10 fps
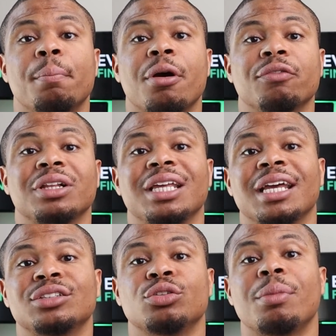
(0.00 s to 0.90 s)
perfectly
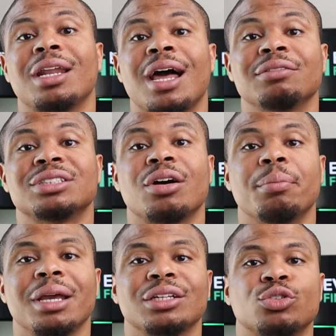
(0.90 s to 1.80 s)
into my lifestyle
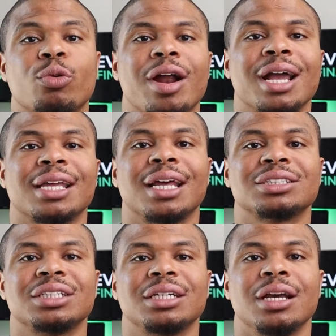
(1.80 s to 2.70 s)
and make it to where I can
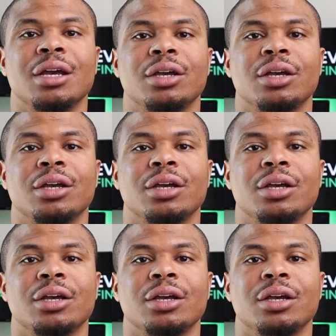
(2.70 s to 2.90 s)
actually,